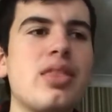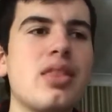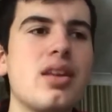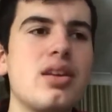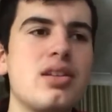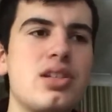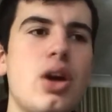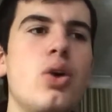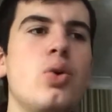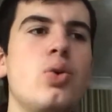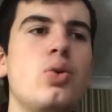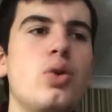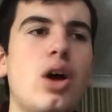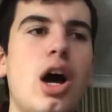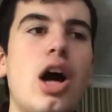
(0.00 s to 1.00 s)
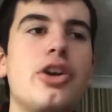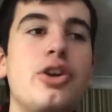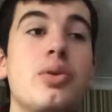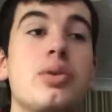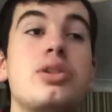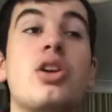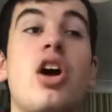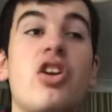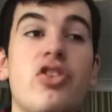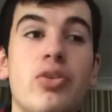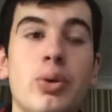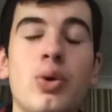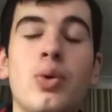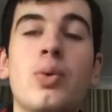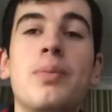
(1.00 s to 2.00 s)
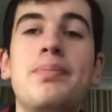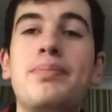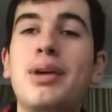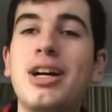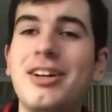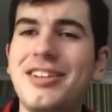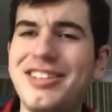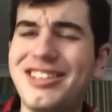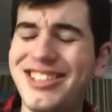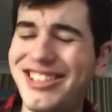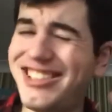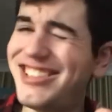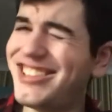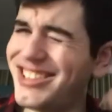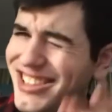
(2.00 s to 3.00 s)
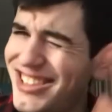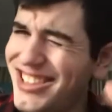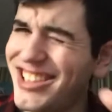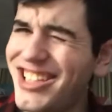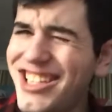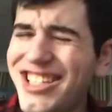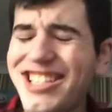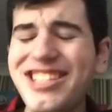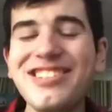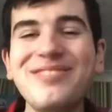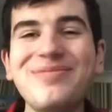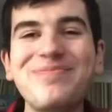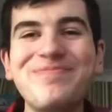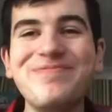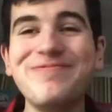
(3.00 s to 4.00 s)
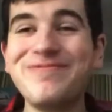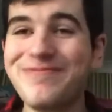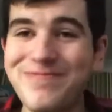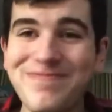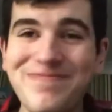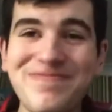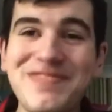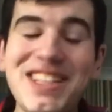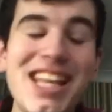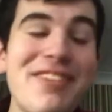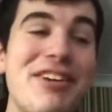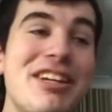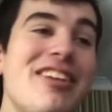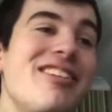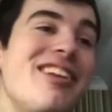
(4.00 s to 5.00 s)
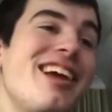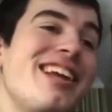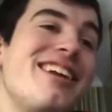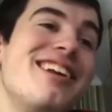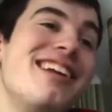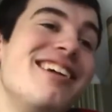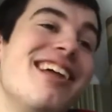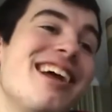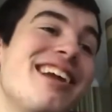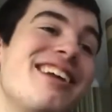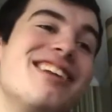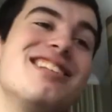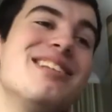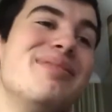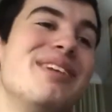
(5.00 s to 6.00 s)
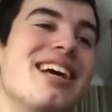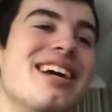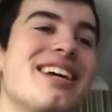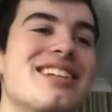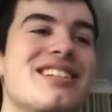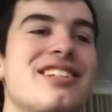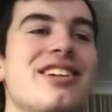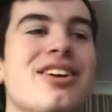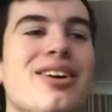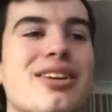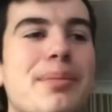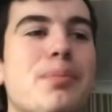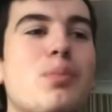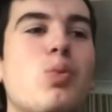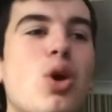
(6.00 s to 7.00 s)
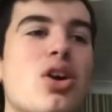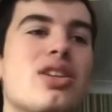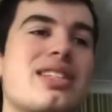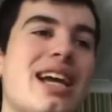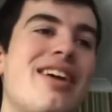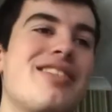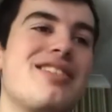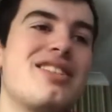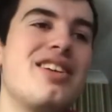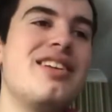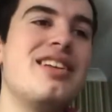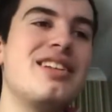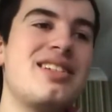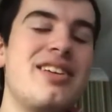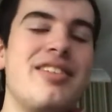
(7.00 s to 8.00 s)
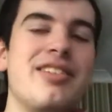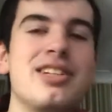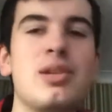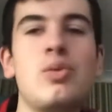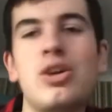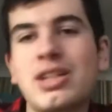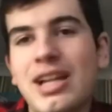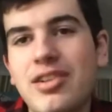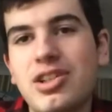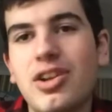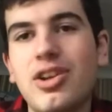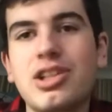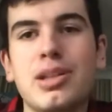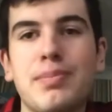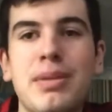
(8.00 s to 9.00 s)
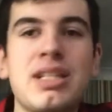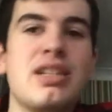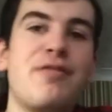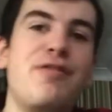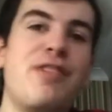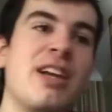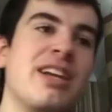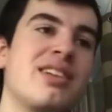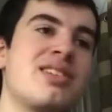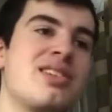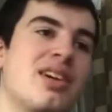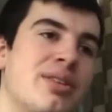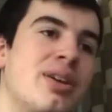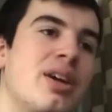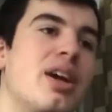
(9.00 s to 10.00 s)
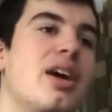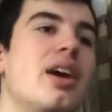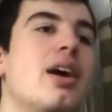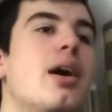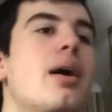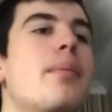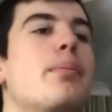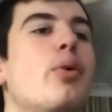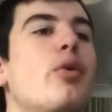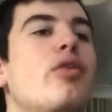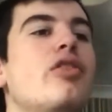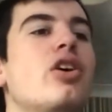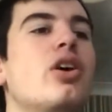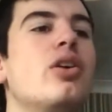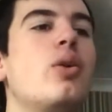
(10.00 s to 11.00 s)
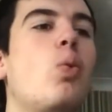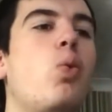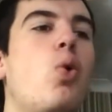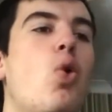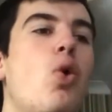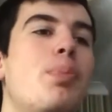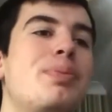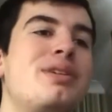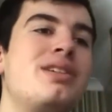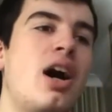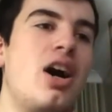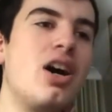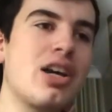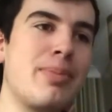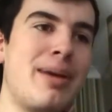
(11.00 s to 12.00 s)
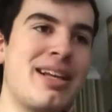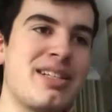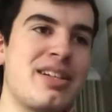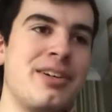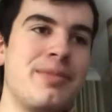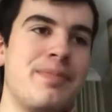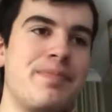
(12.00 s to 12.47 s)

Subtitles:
So you were tolerable, but if I don't like it, I don't like it. Simple as. You're not the worst character in this series. The worst character goes to Mrs. Fig. So, moving on, Warp Dark Matter.